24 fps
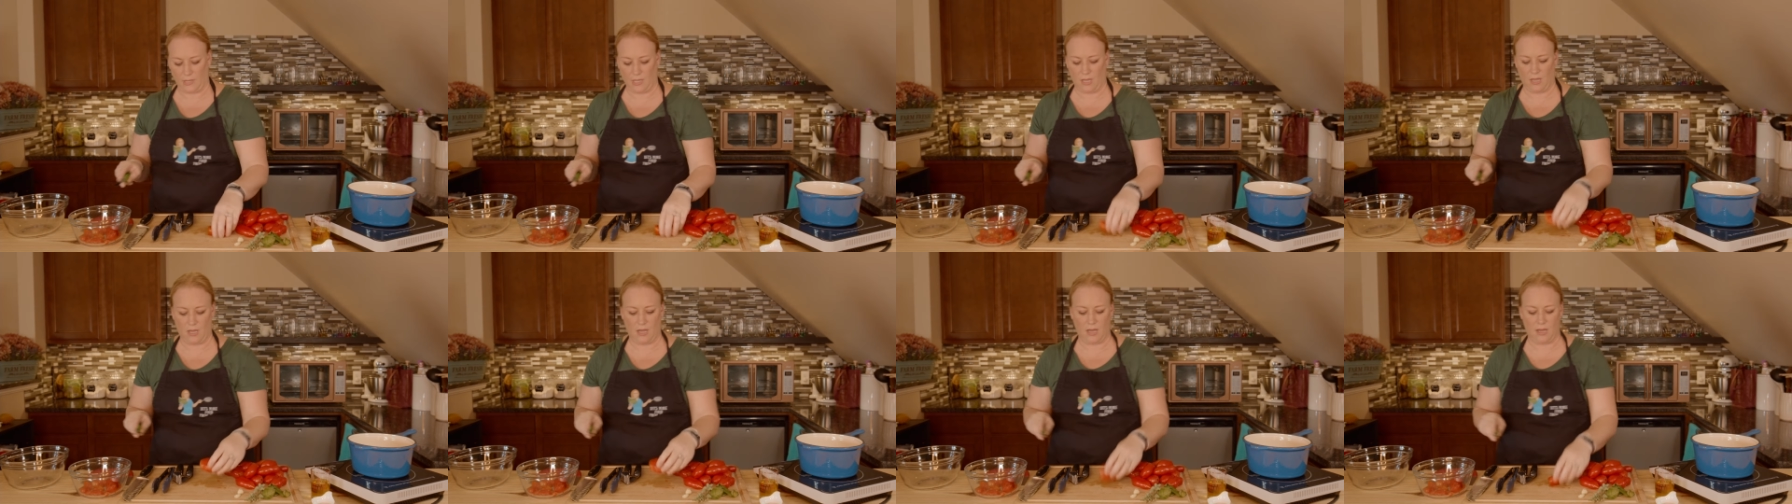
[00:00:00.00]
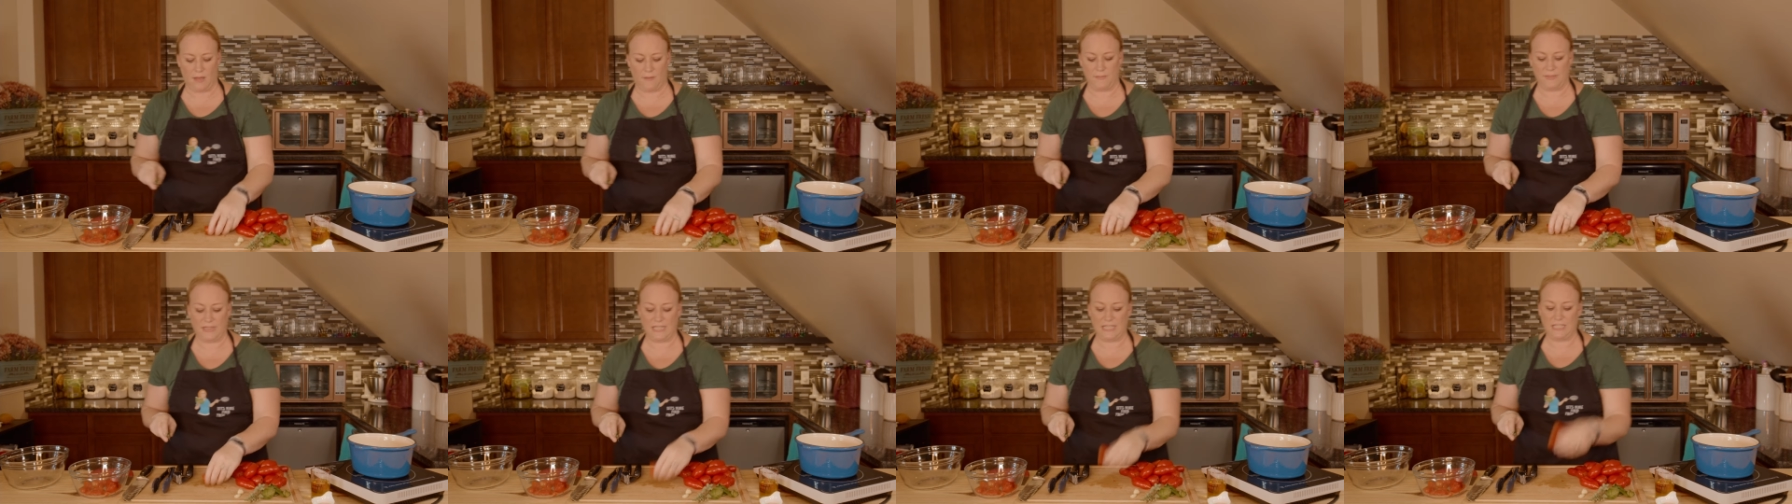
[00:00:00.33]

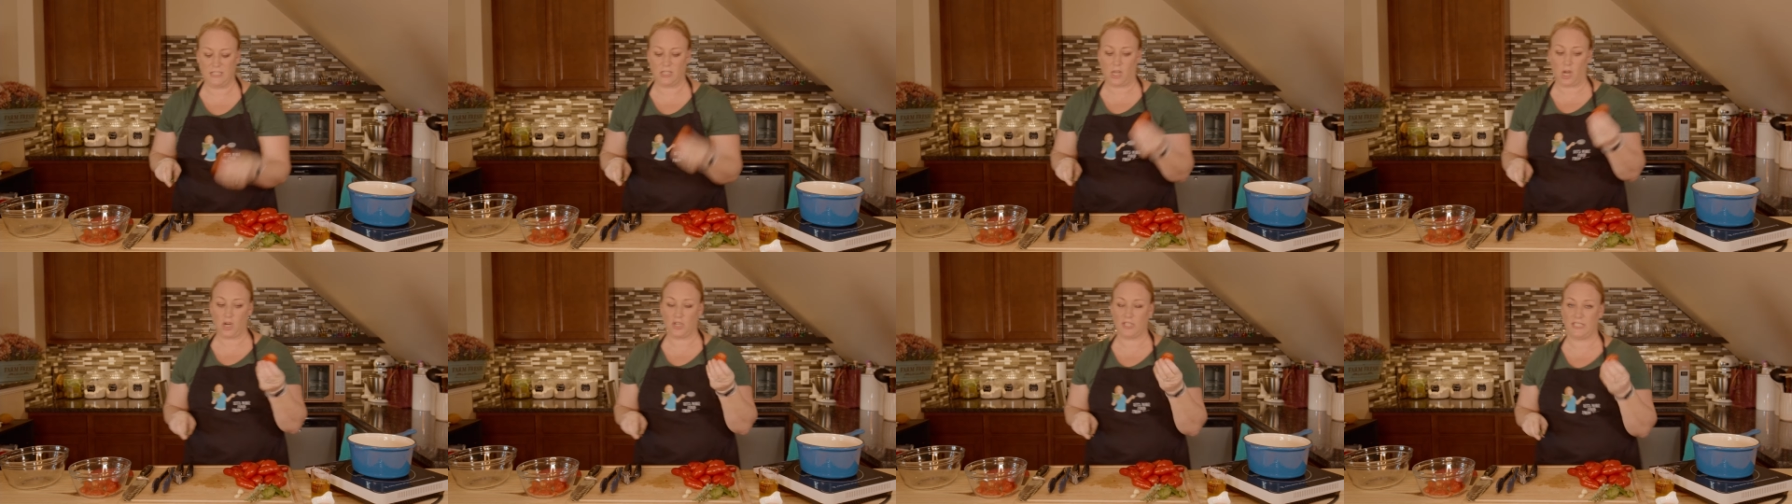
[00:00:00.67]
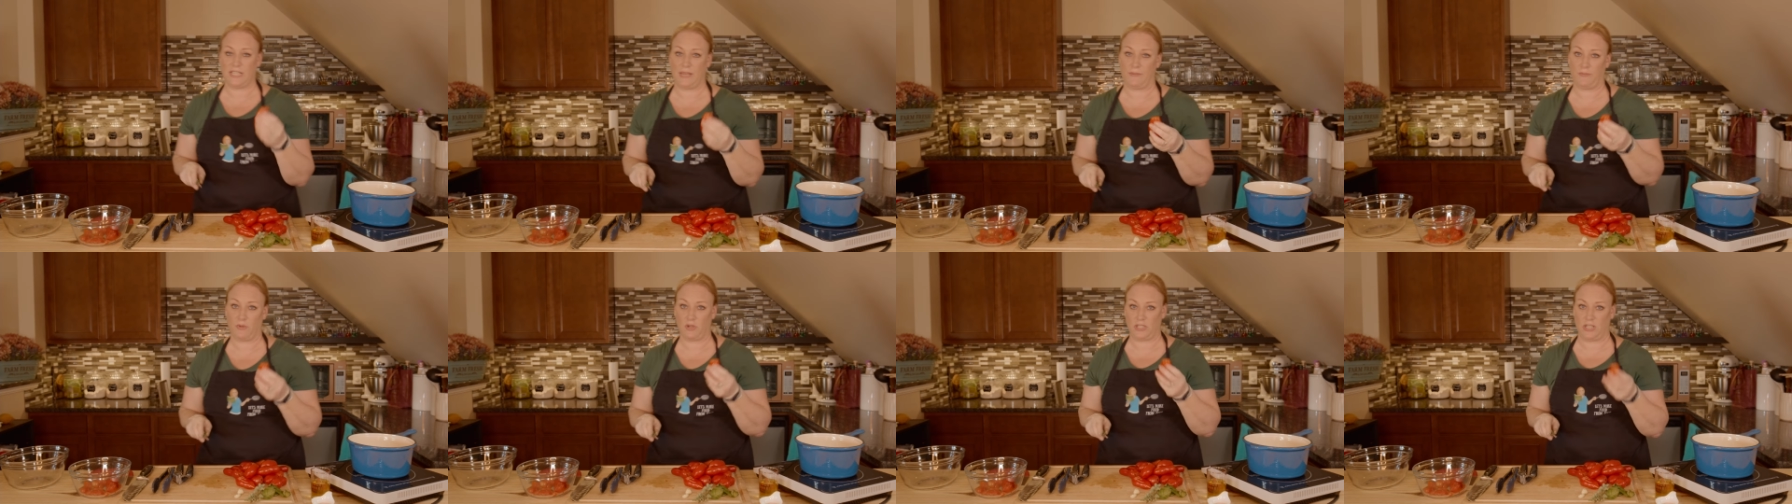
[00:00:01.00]
Um, these are
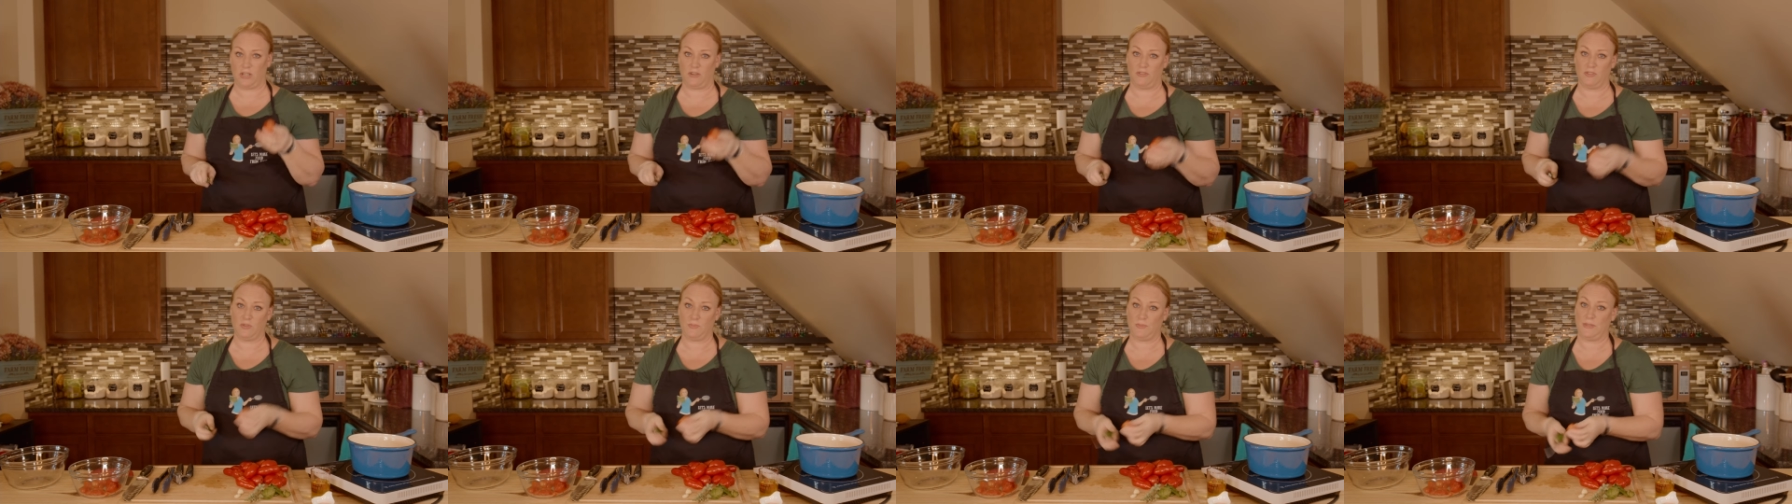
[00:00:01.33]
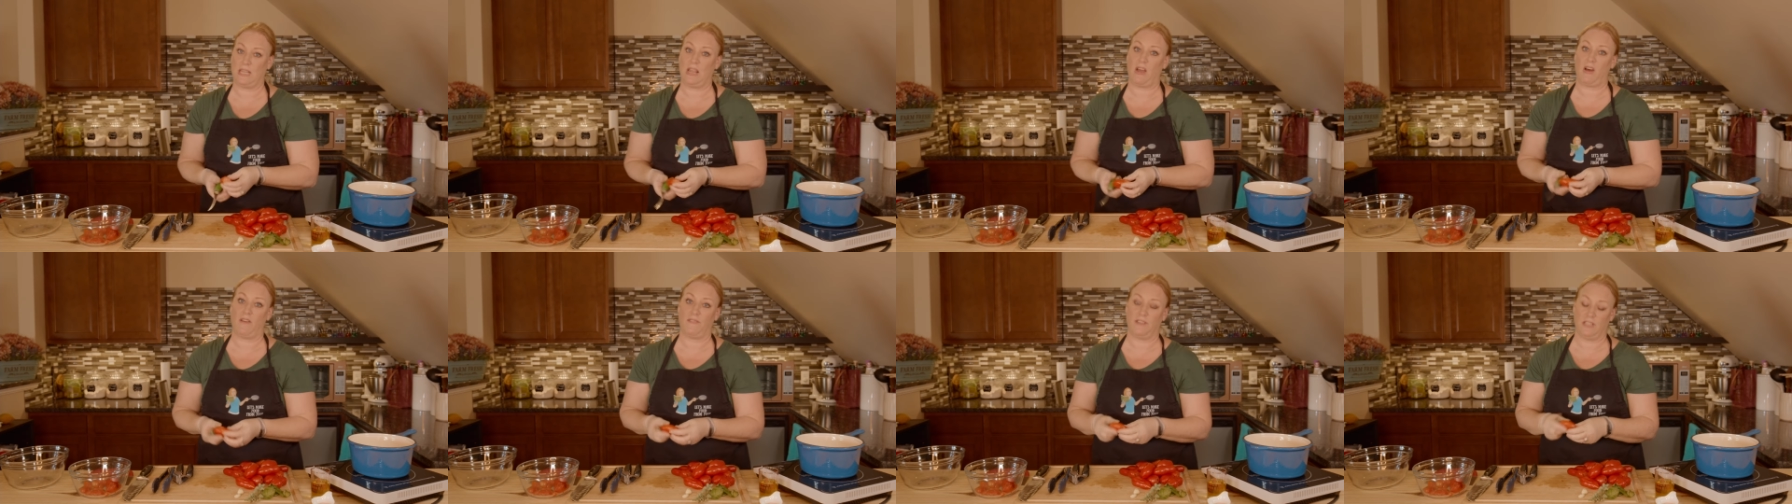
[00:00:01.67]
San Marzanos, but
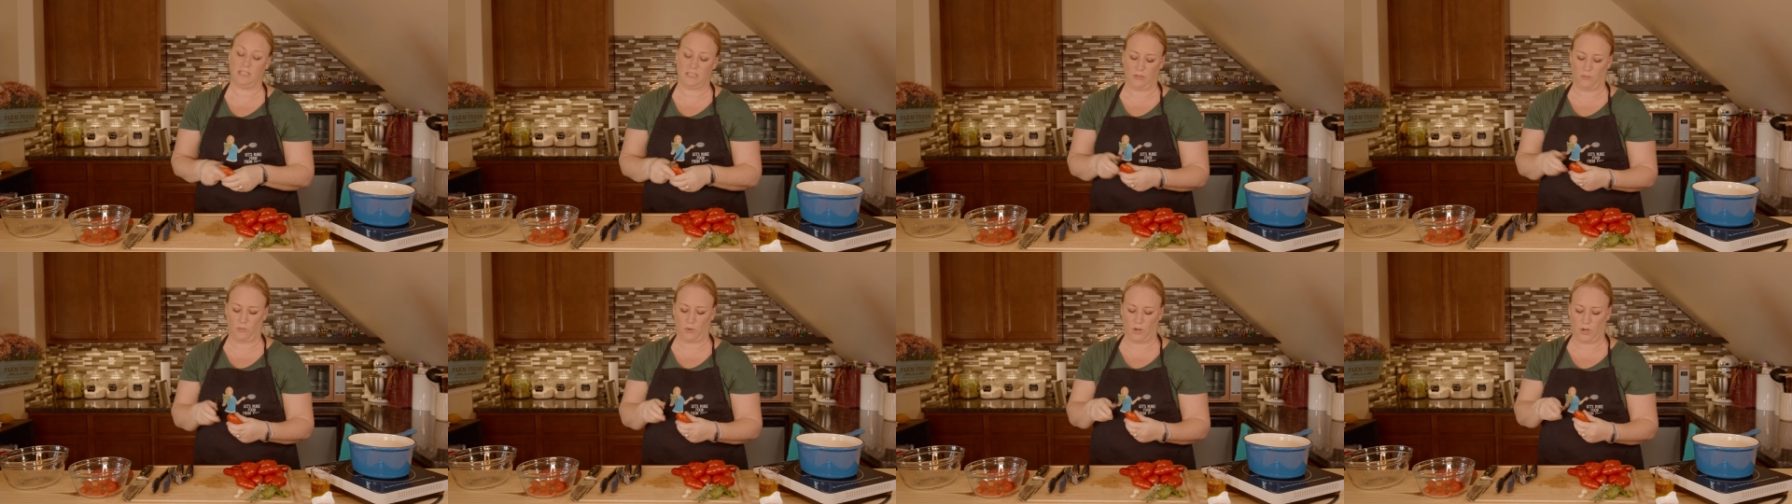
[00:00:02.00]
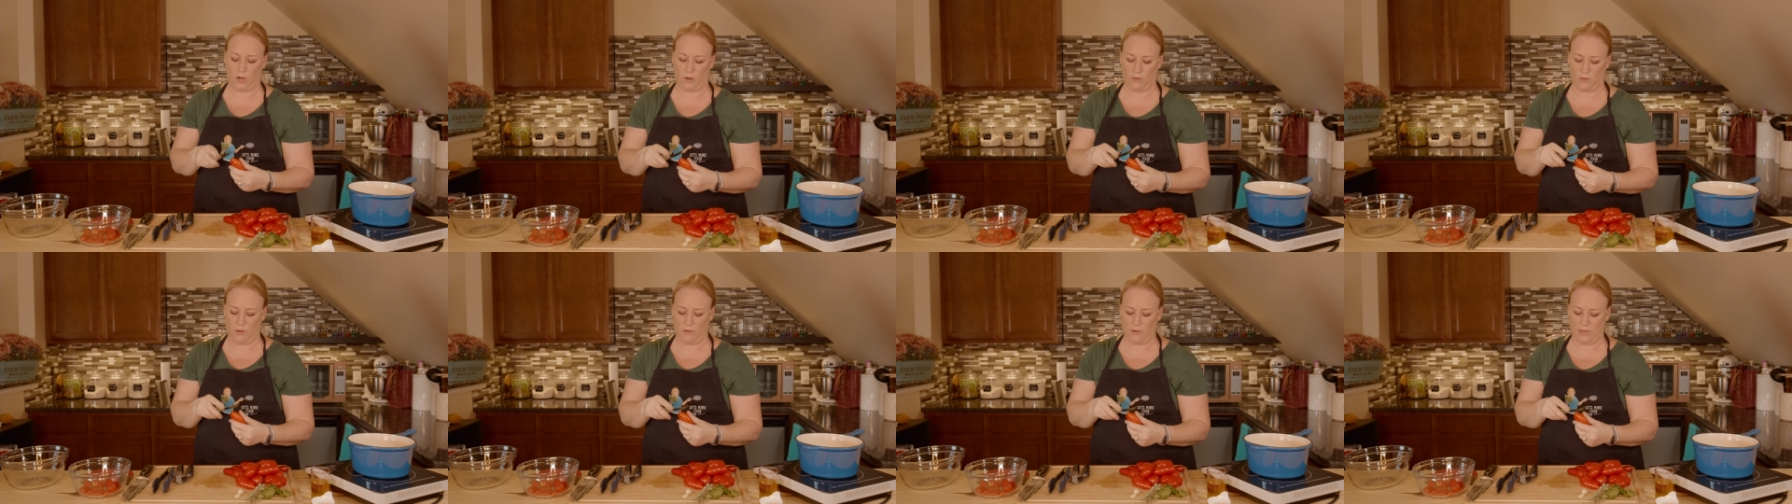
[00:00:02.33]
they obviously
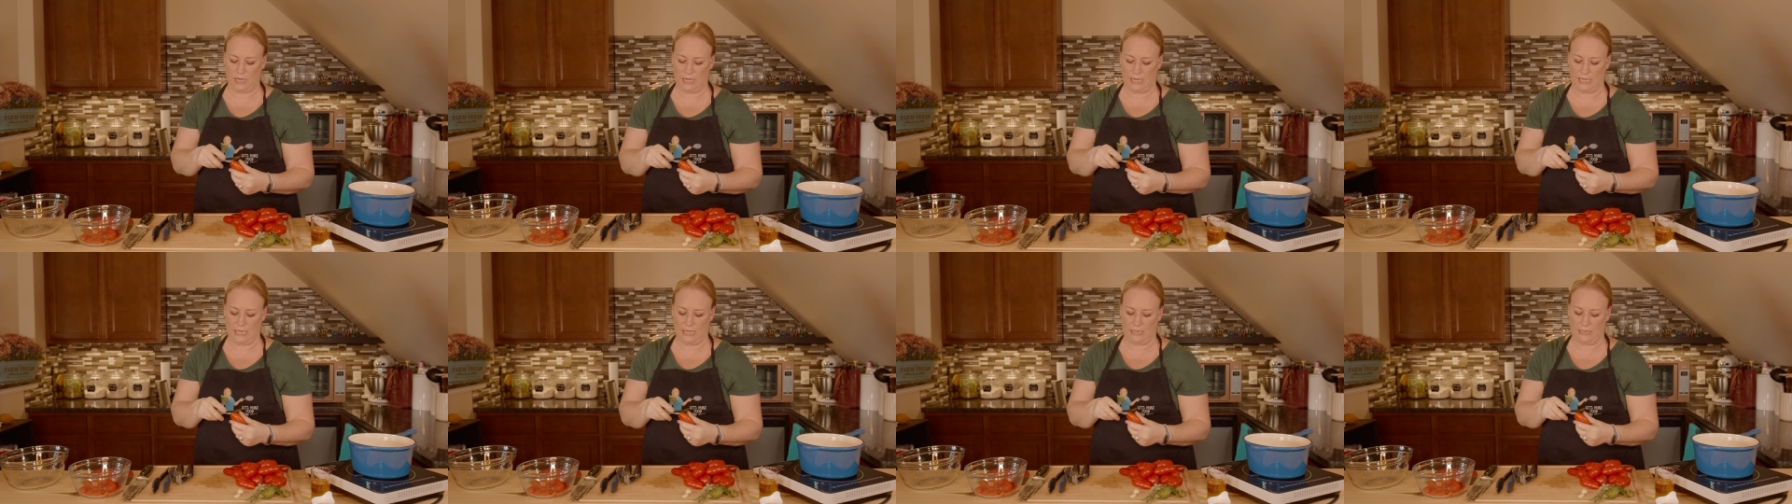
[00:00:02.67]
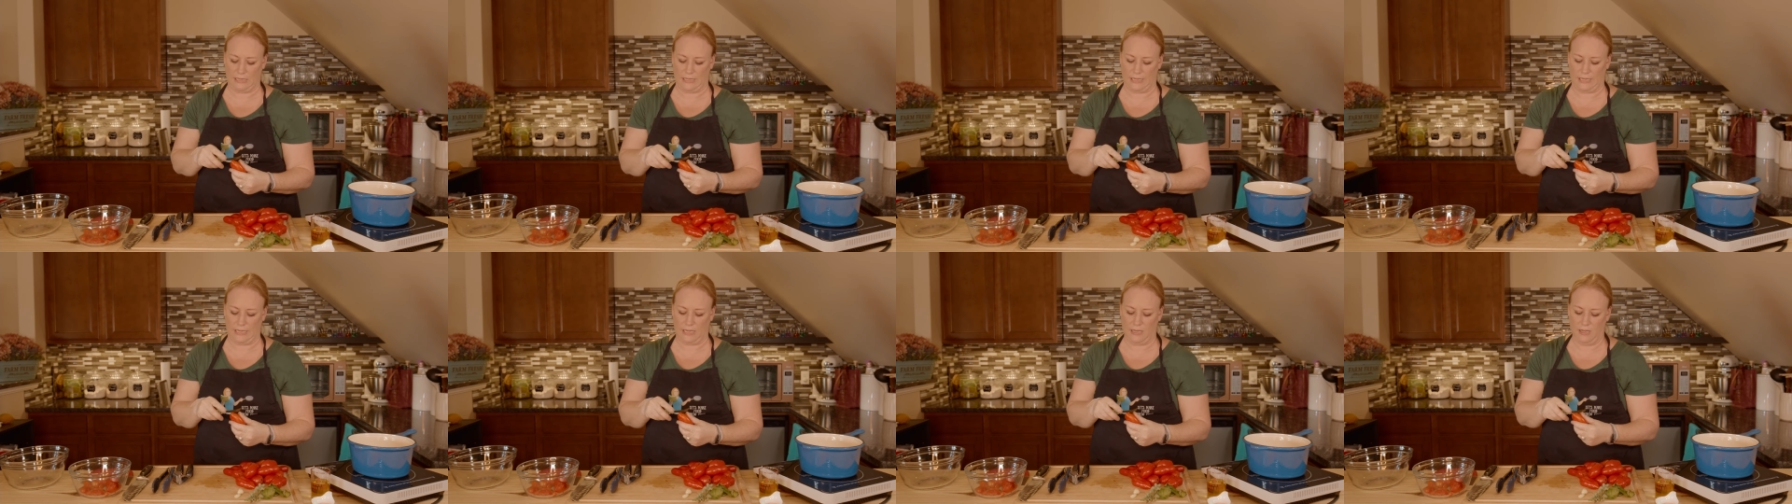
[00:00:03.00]
weren't grown in
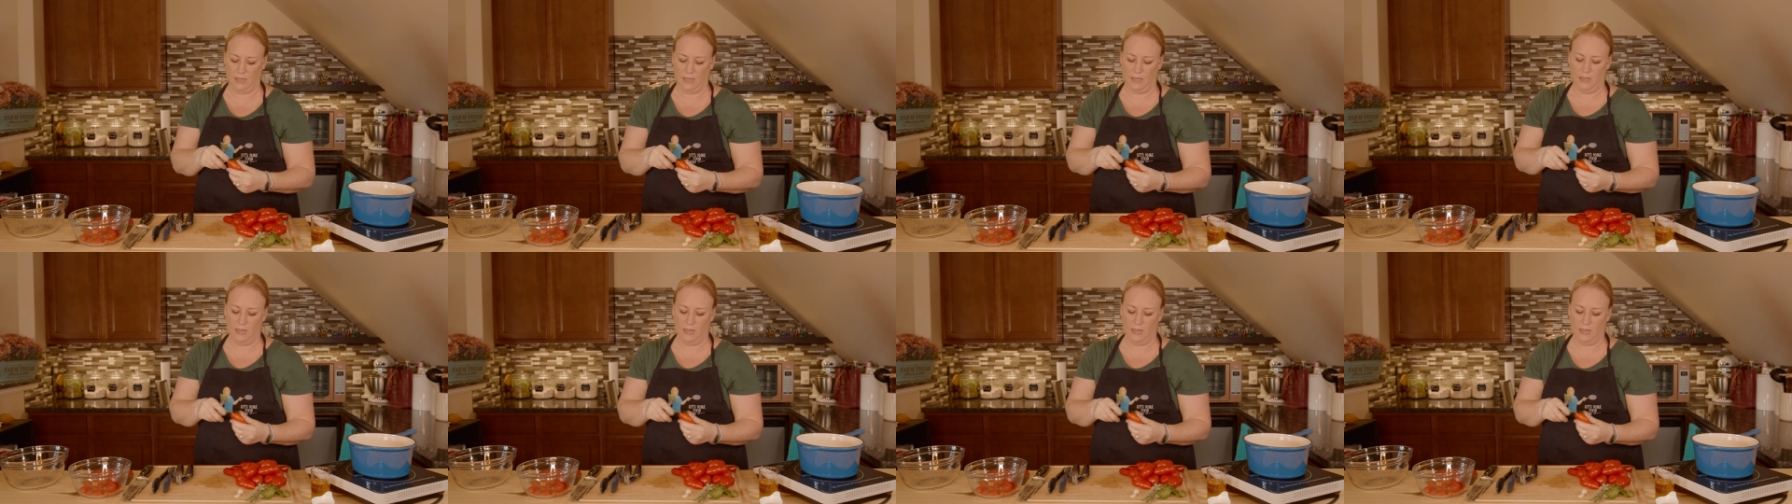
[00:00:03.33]
Italy.